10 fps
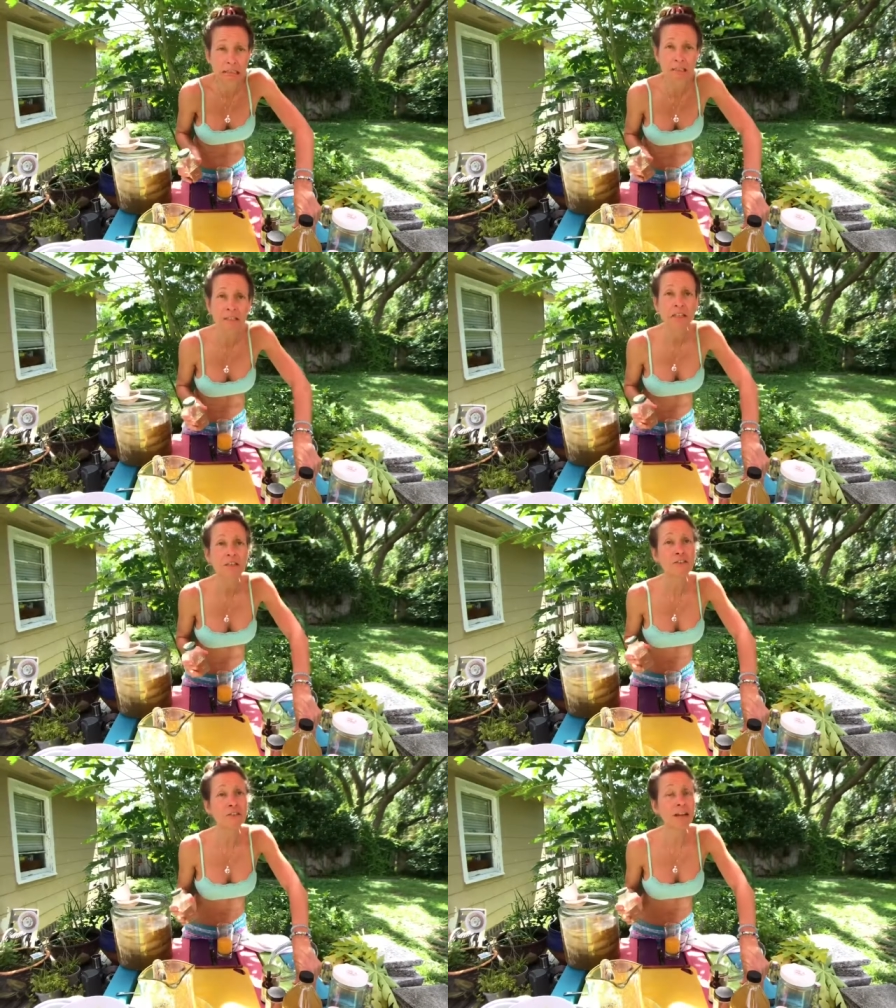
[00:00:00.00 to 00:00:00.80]
it is.
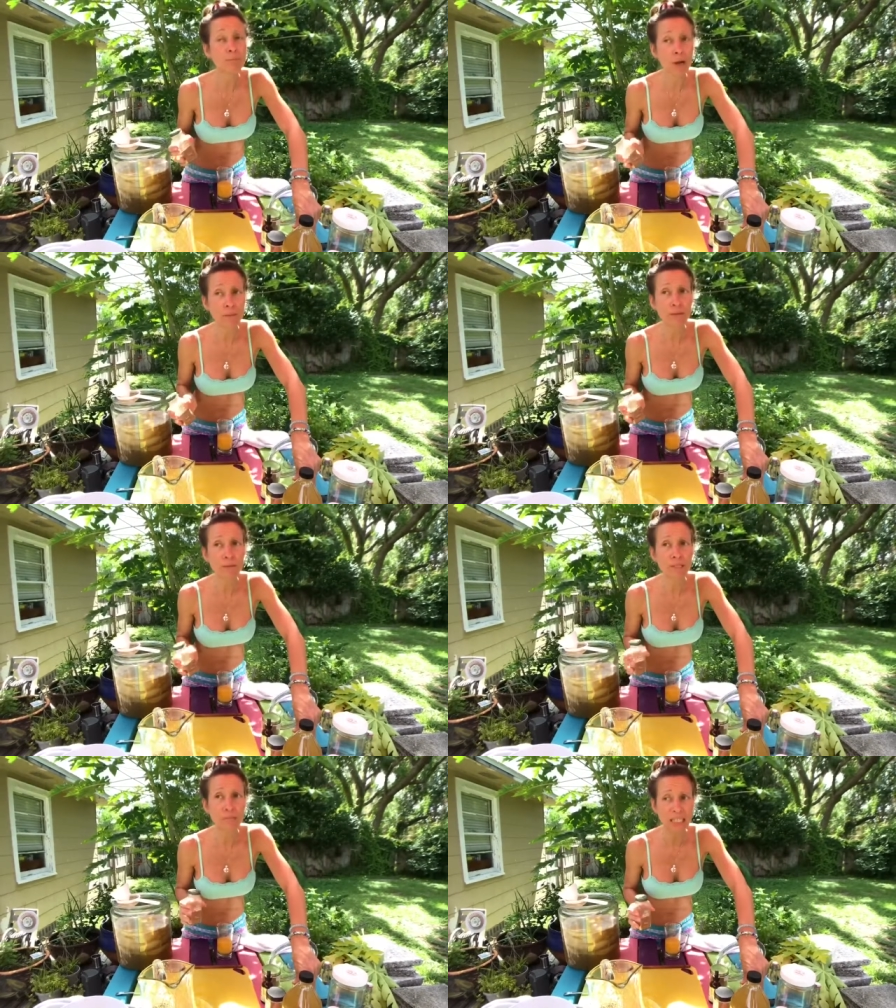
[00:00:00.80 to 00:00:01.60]
So that
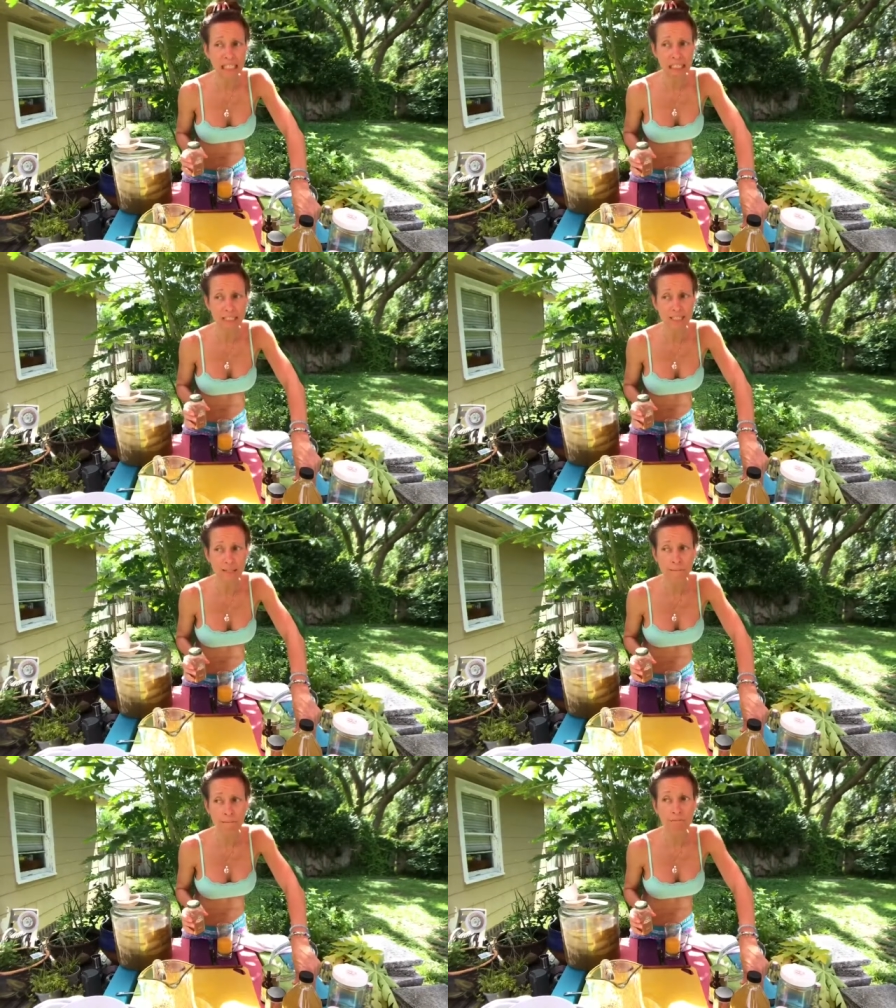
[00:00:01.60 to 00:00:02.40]
probably
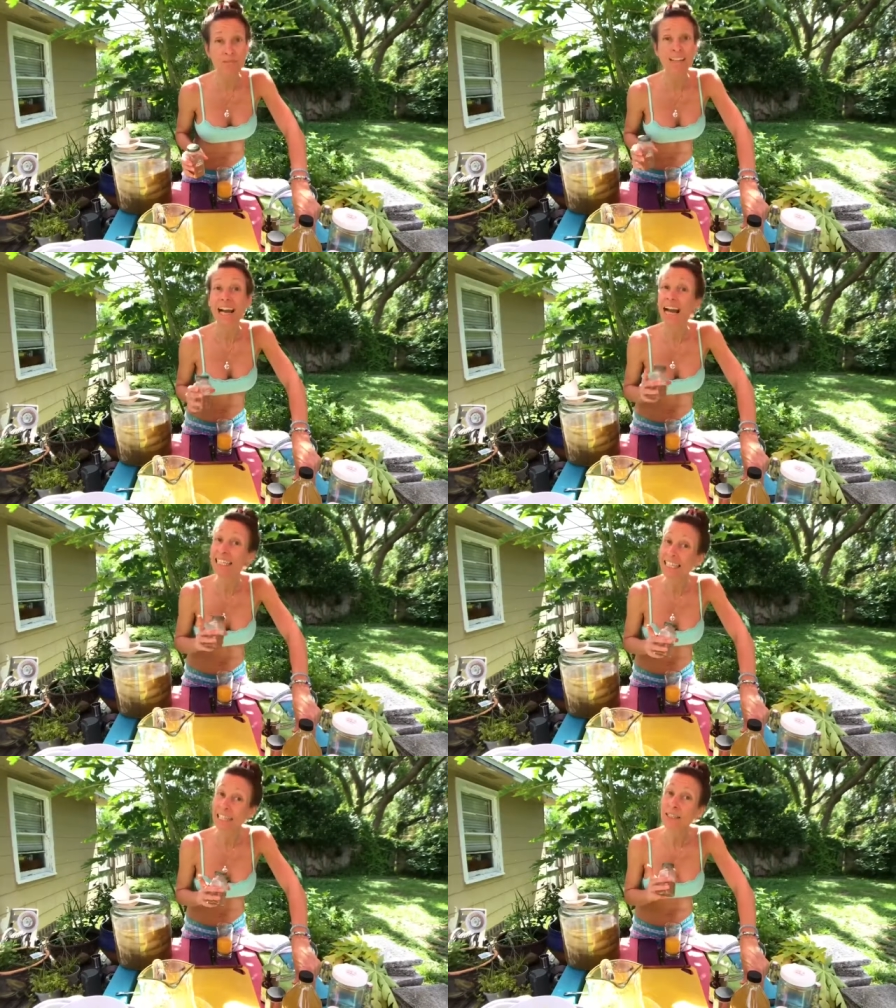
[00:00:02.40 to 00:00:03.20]
means I
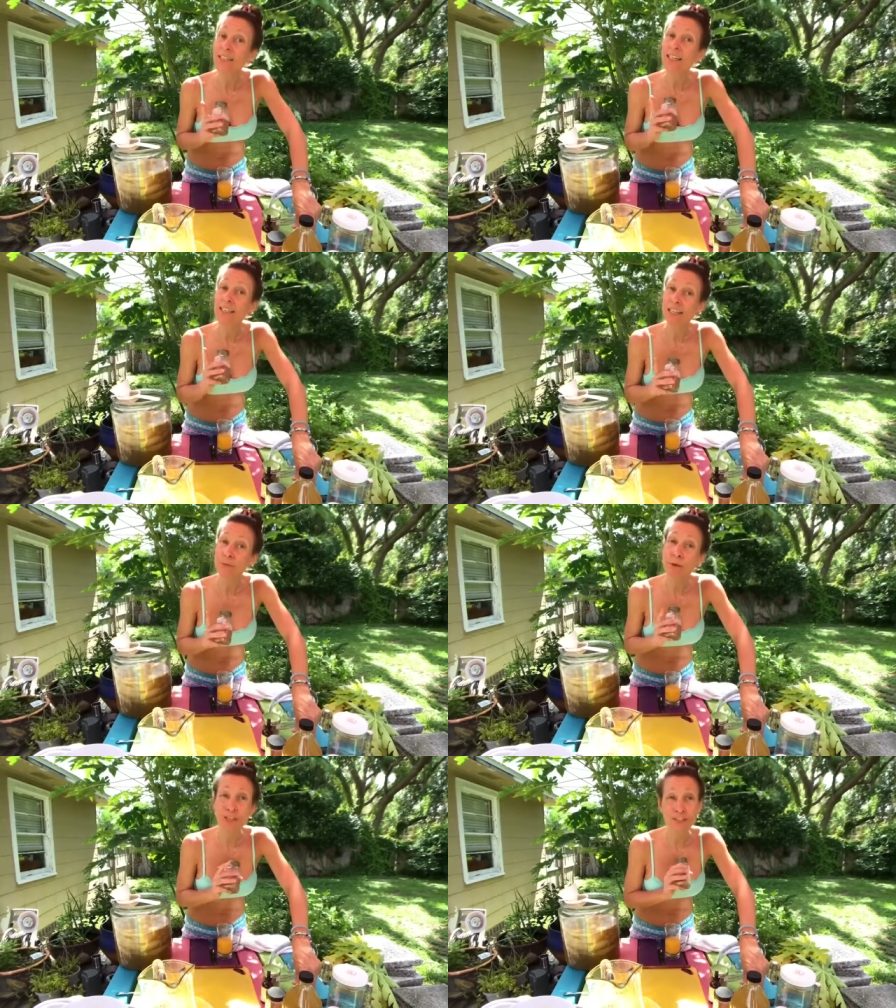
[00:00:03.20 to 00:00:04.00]
need
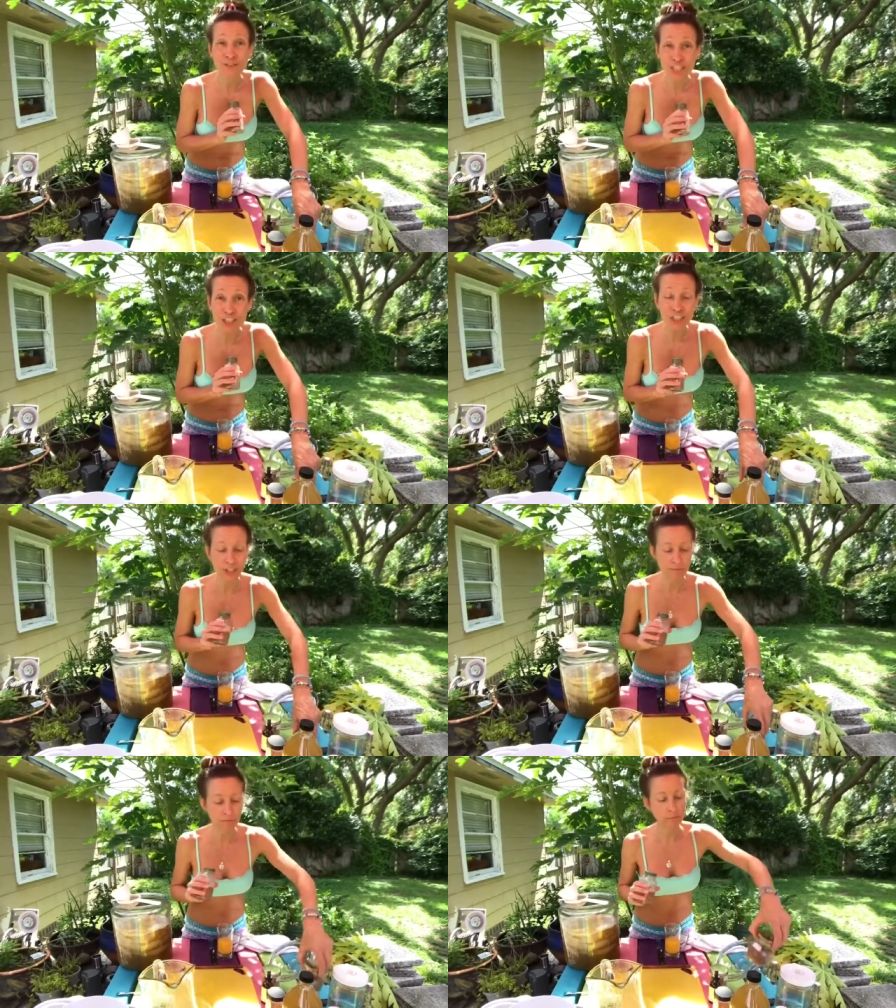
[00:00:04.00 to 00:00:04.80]
another bottle of ginger.